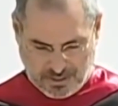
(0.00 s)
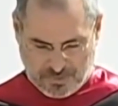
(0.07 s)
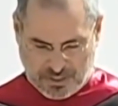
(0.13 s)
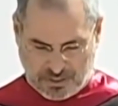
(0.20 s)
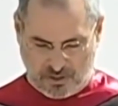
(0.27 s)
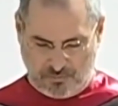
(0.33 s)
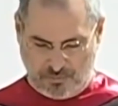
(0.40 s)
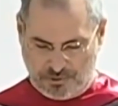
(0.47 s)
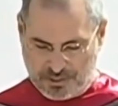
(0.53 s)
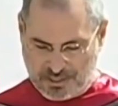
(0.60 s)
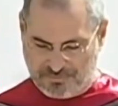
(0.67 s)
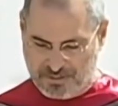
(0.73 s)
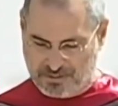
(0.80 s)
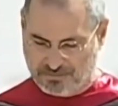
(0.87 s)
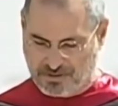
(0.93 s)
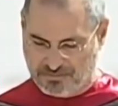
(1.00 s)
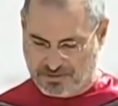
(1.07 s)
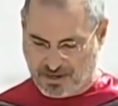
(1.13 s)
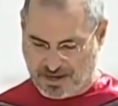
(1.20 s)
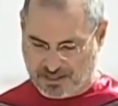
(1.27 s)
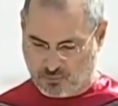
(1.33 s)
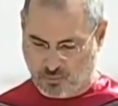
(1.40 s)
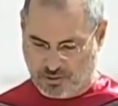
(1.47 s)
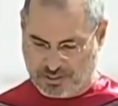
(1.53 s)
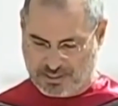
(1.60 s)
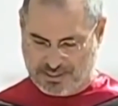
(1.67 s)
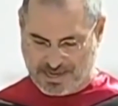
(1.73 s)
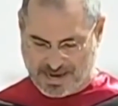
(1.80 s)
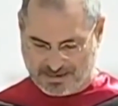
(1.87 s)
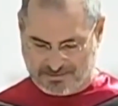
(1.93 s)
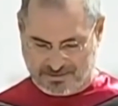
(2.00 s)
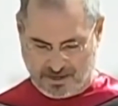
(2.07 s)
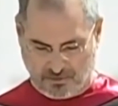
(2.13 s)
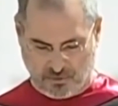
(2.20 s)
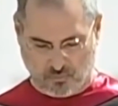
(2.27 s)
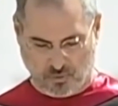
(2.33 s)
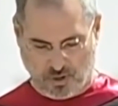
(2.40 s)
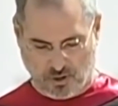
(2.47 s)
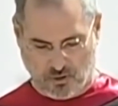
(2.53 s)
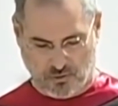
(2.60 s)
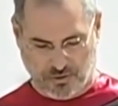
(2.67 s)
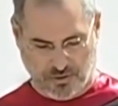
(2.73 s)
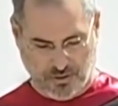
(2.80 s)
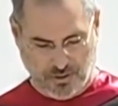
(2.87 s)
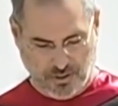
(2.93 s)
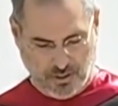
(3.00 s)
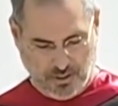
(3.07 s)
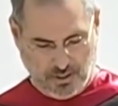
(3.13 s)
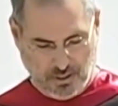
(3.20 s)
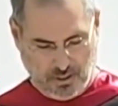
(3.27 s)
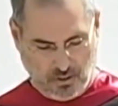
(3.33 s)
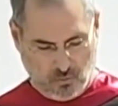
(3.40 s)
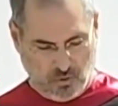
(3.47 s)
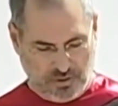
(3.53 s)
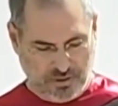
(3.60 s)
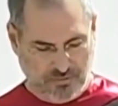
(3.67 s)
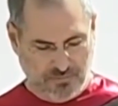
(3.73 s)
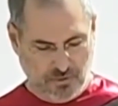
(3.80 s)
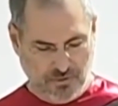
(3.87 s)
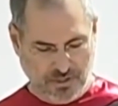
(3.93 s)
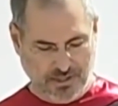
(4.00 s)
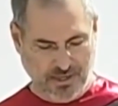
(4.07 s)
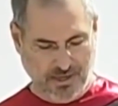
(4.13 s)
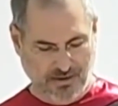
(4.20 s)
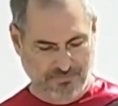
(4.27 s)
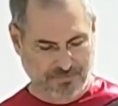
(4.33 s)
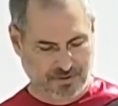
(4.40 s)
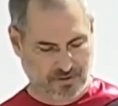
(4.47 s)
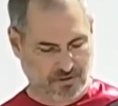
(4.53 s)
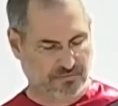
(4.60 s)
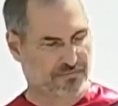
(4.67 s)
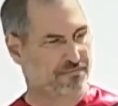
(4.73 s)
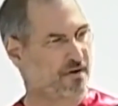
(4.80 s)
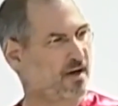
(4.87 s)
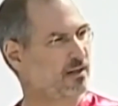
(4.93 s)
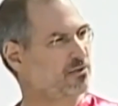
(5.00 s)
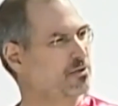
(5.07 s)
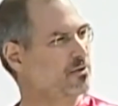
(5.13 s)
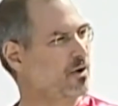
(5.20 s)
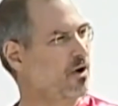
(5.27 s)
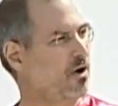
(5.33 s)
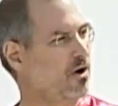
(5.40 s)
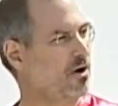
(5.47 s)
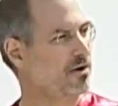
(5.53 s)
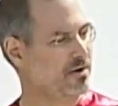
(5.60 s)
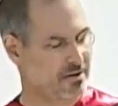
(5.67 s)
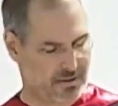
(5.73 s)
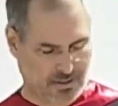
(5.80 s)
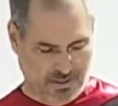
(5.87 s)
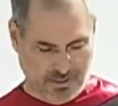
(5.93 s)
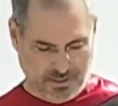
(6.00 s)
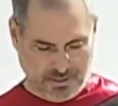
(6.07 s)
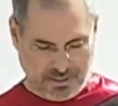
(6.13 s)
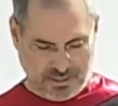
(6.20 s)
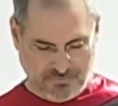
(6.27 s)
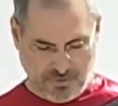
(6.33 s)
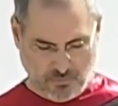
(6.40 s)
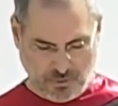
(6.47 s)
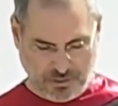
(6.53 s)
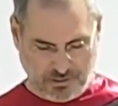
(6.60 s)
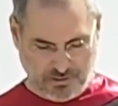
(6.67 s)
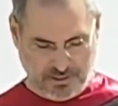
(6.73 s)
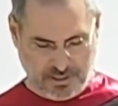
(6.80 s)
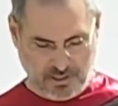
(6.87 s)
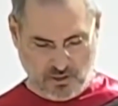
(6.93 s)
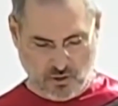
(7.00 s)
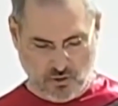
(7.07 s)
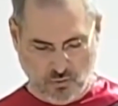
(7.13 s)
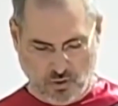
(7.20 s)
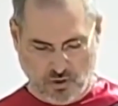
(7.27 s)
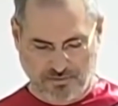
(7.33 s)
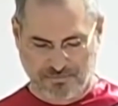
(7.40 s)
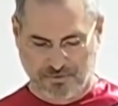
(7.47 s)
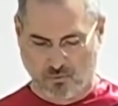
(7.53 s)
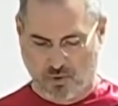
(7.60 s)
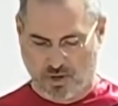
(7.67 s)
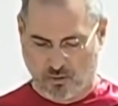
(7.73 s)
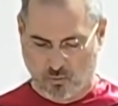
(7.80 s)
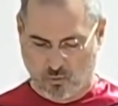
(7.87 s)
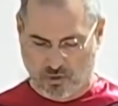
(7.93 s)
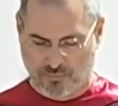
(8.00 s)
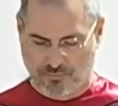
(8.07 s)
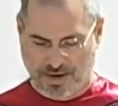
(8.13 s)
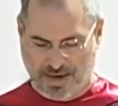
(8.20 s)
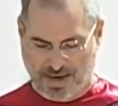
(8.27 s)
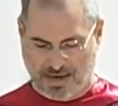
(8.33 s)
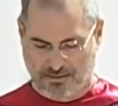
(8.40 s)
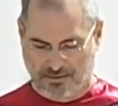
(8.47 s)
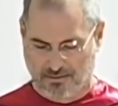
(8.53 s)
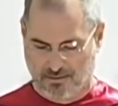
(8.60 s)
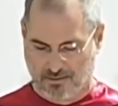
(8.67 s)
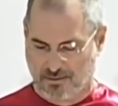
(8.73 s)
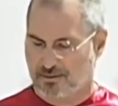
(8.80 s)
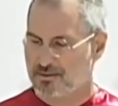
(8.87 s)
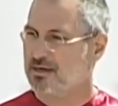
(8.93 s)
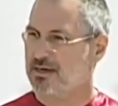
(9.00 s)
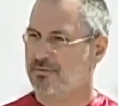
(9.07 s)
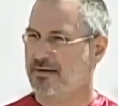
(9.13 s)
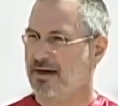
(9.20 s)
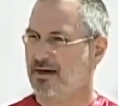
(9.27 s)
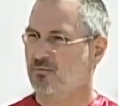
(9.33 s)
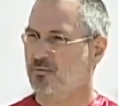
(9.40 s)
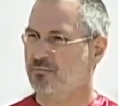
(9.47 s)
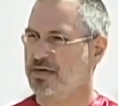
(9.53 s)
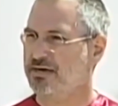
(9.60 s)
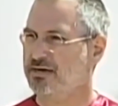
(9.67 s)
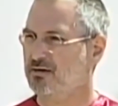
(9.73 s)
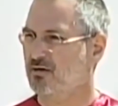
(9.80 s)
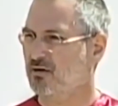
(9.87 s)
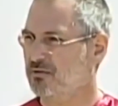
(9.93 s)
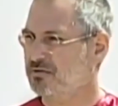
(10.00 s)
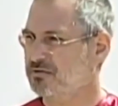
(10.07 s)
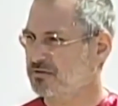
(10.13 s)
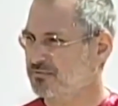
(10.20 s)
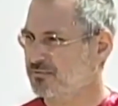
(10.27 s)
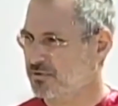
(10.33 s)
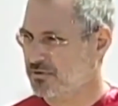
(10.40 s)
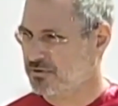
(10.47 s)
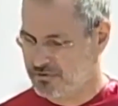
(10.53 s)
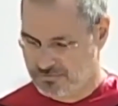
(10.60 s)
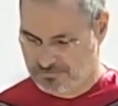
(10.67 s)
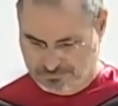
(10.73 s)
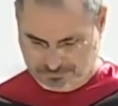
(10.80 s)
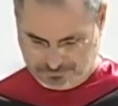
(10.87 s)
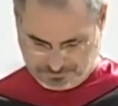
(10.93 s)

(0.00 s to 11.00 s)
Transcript: Because believing that the dots will connect down the road will give you the confidence to follow your heart, even when it leads you off the well-worn path. And that will make all the difference.